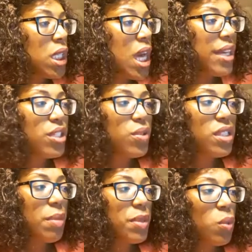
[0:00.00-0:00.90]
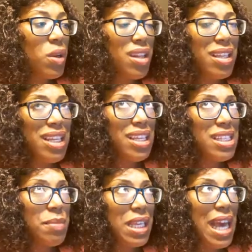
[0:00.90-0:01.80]
I do something well? And it
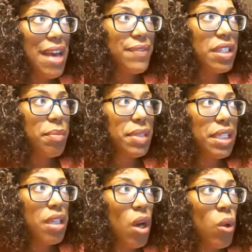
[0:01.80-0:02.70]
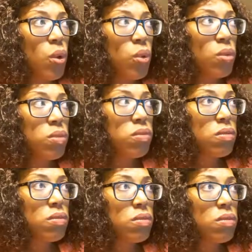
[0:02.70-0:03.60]
doesn't mean I have to complete the whole
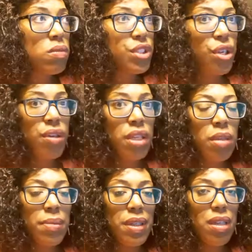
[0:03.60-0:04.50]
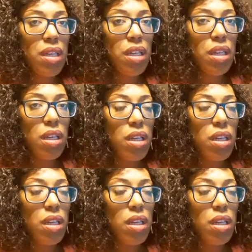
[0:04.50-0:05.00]
journey, but